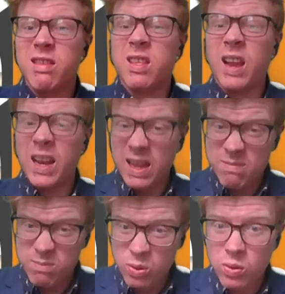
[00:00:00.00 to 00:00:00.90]
at
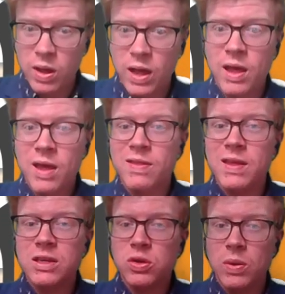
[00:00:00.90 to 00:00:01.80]
slightly more
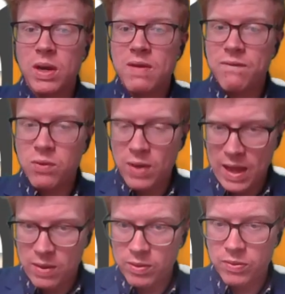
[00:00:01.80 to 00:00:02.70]
than 24
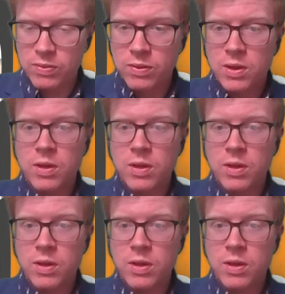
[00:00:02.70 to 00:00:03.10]
hours.